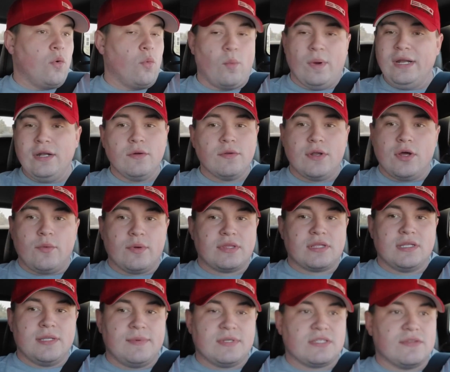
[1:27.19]
we don't know what
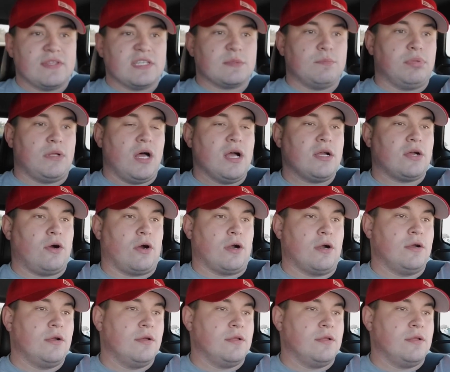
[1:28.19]
the limits of this block are.